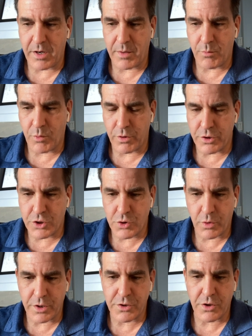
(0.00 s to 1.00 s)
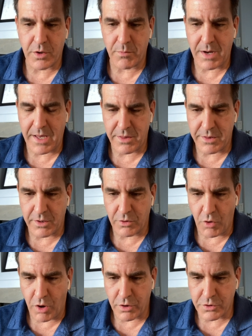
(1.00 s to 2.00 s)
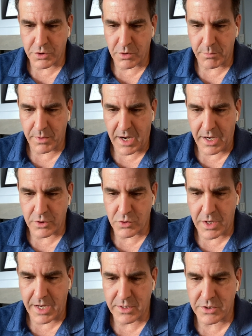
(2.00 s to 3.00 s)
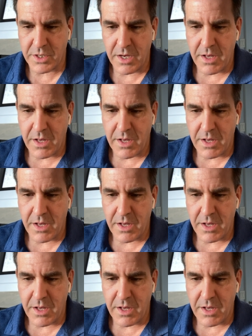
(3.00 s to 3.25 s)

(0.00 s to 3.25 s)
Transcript: on more short-term rather than long-term contracts.